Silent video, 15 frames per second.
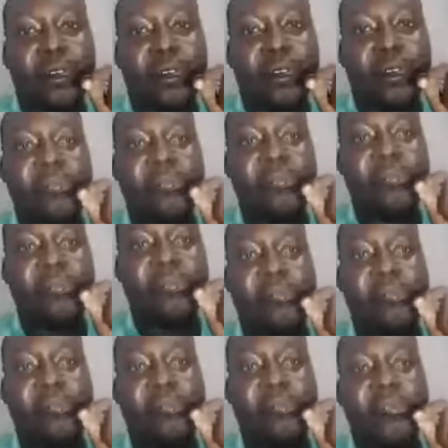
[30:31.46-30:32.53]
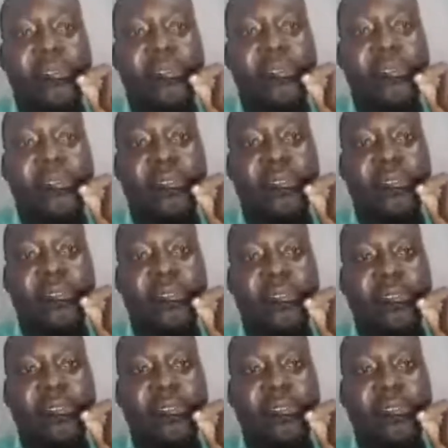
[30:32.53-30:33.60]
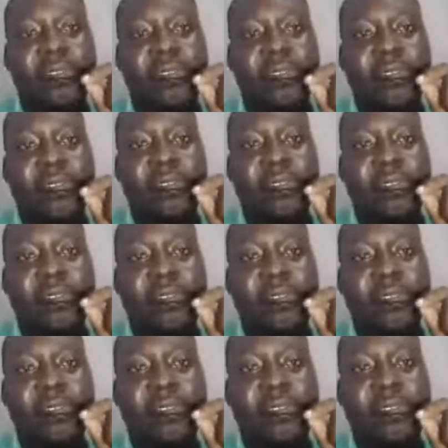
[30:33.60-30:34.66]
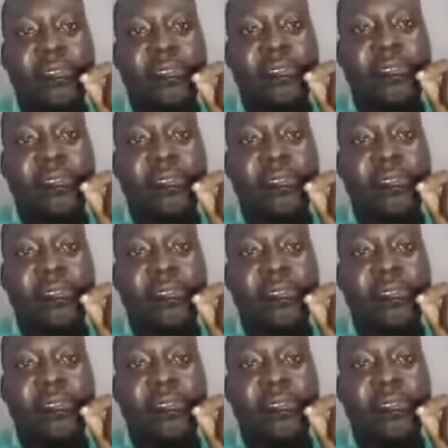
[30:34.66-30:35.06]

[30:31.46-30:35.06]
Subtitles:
The person shown says nothing.